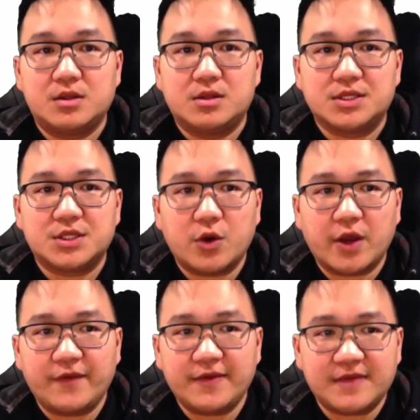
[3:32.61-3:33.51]
So
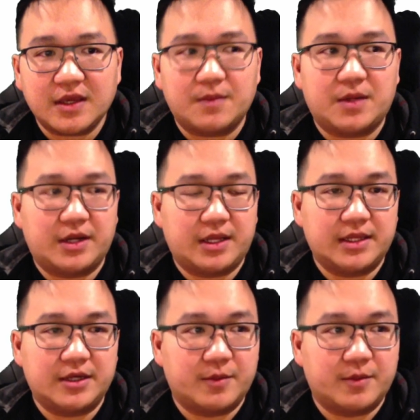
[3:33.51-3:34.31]
if we think about it a little